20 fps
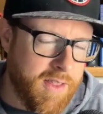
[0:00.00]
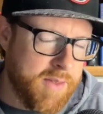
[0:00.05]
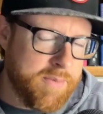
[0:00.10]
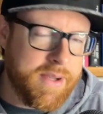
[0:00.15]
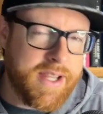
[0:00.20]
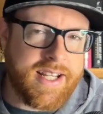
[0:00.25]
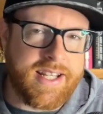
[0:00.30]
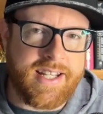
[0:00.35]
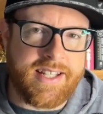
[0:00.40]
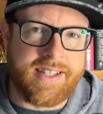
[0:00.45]
They
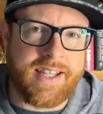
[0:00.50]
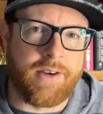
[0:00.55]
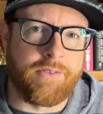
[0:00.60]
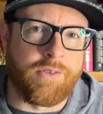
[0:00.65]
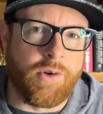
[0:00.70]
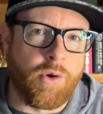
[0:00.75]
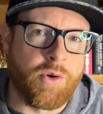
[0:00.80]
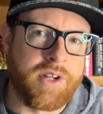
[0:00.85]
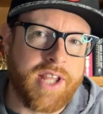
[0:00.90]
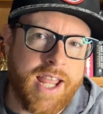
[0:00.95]
might need that
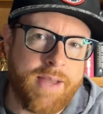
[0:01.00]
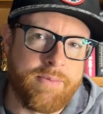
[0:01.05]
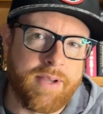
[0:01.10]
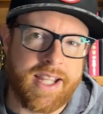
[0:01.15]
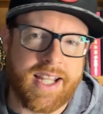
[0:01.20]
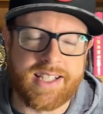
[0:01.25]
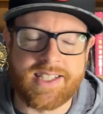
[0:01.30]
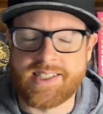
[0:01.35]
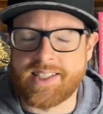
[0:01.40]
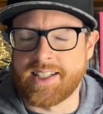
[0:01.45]
road game
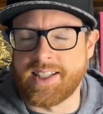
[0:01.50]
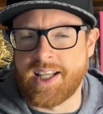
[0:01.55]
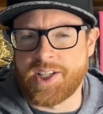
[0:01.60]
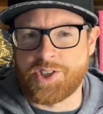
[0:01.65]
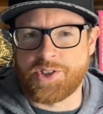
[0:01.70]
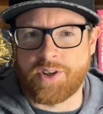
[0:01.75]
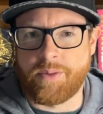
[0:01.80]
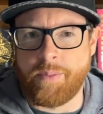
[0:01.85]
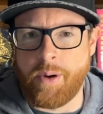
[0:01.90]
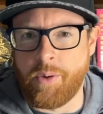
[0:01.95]
against a
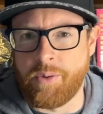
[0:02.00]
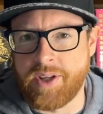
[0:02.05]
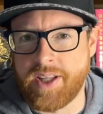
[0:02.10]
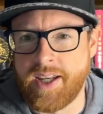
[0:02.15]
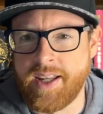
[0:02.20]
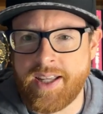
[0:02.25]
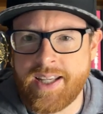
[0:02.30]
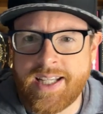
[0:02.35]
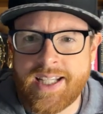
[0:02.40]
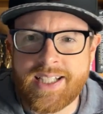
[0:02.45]
lesser
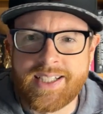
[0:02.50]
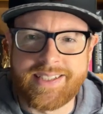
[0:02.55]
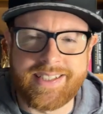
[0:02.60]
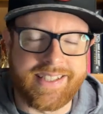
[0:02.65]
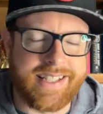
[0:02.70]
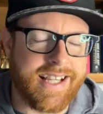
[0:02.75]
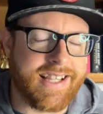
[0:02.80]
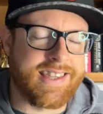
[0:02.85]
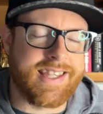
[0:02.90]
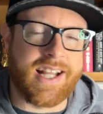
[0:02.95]
opponent to
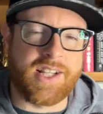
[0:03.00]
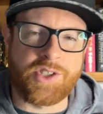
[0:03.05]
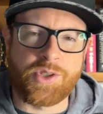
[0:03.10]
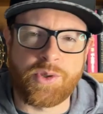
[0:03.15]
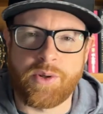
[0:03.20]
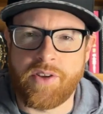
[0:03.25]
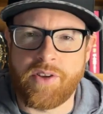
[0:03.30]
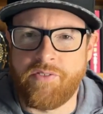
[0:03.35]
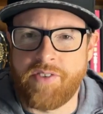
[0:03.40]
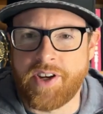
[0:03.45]
get that
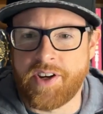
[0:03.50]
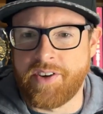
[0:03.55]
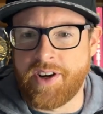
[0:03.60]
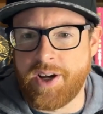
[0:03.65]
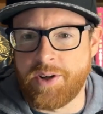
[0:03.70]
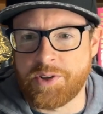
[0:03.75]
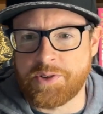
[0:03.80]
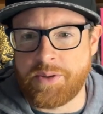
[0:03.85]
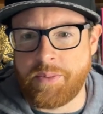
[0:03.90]
sort of figured out.